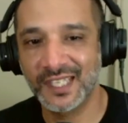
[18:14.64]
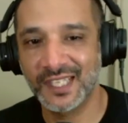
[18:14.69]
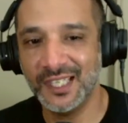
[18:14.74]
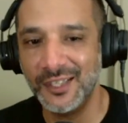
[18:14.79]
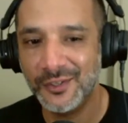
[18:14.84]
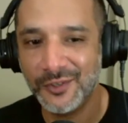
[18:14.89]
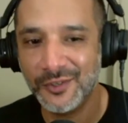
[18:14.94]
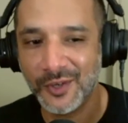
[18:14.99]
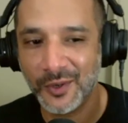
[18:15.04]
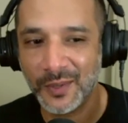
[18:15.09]

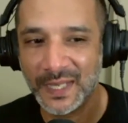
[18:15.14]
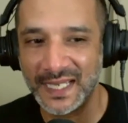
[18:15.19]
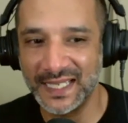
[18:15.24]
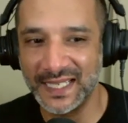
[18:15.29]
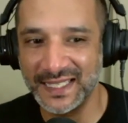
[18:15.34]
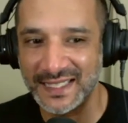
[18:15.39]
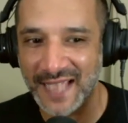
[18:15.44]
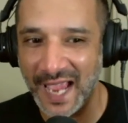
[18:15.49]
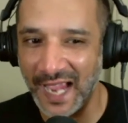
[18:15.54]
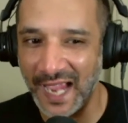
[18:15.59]
you know
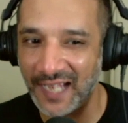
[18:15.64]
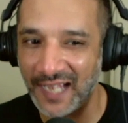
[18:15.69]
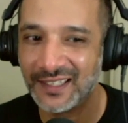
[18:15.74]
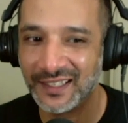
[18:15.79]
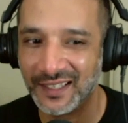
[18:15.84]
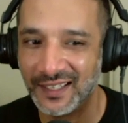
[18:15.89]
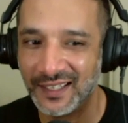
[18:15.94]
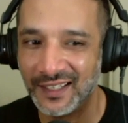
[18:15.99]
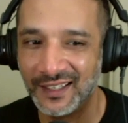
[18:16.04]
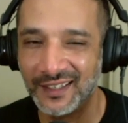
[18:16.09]

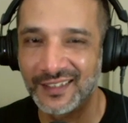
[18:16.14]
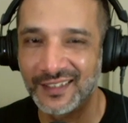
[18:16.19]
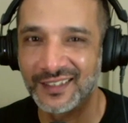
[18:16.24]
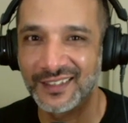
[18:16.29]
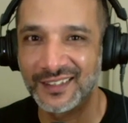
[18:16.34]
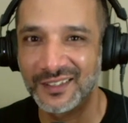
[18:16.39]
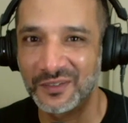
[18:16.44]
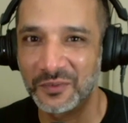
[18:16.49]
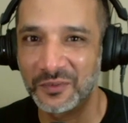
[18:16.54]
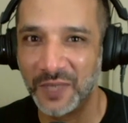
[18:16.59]
exactly
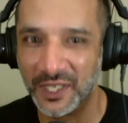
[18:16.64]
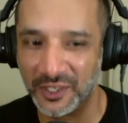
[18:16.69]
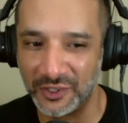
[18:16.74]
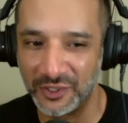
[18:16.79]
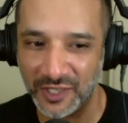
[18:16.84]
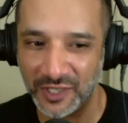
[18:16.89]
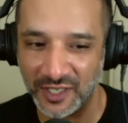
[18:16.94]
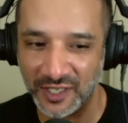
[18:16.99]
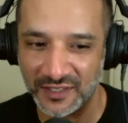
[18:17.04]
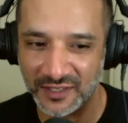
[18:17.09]
what your
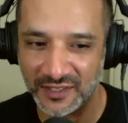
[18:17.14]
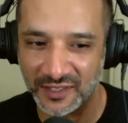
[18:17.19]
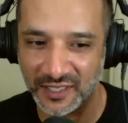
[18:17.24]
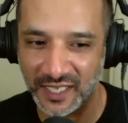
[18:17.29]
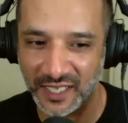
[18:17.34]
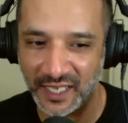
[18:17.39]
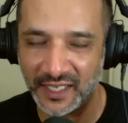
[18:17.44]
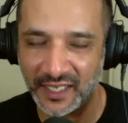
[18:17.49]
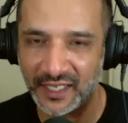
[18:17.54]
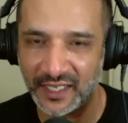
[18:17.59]
dogs are
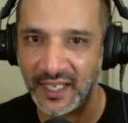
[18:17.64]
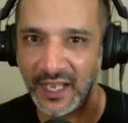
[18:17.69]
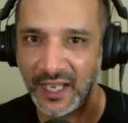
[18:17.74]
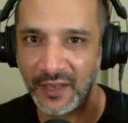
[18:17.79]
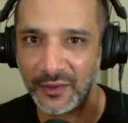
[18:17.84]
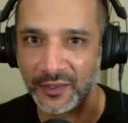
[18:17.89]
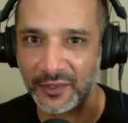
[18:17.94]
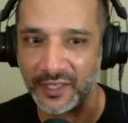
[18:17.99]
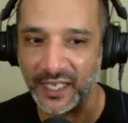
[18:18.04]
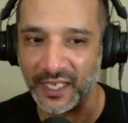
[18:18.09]
getting and
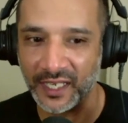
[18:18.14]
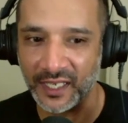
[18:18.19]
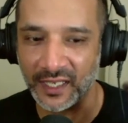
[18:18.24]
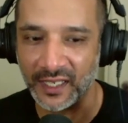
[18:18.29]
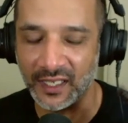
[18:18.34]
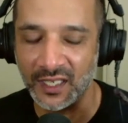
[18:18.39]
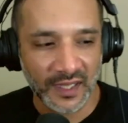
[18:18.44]
how they're getting it.